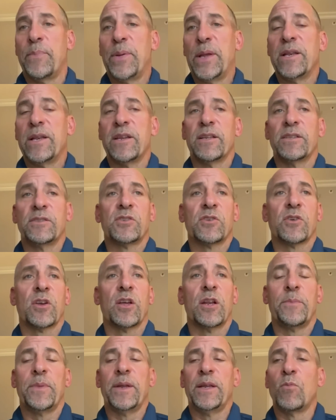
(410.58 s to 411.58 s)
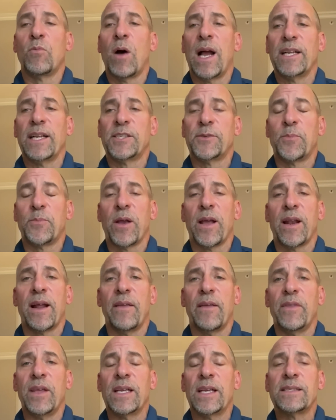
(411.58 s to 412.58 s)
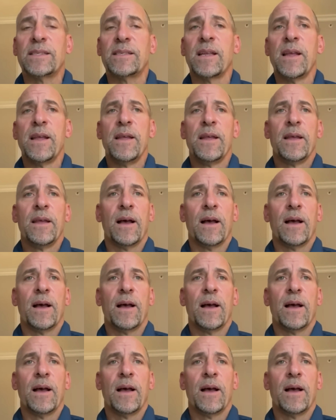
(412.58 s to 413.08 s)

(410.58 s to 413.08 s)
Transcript: and opinions are going to be widespread on this.